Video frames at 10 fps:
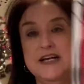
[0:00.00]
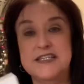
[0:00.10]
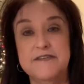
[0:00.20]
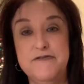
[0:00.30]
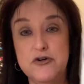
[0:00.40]

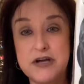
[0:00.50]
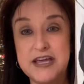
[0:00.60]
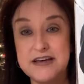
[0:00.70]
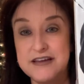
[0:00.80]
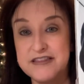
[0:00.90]
it's a full
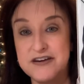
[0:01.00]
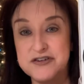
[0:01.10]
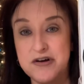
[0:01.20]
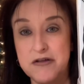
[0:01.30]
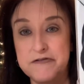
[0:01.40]
kit.
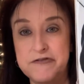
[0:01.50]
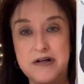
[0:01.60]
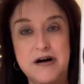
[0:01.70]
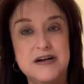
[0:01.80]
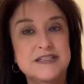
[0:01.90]
There's all the
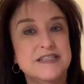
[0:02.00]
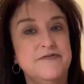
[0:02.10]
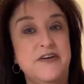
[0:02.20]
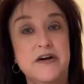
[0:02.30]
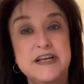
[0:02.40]
floss,
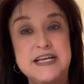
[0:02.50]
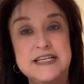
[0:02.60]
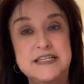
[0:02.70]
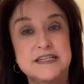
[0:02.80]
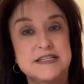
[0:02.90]
very
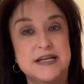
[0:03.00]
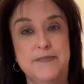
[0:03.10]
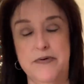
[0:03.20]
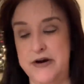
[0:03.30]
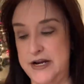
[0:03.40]
easy to
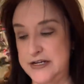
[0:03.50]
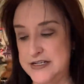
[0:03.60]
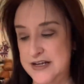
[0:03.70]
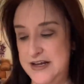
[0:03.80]
separate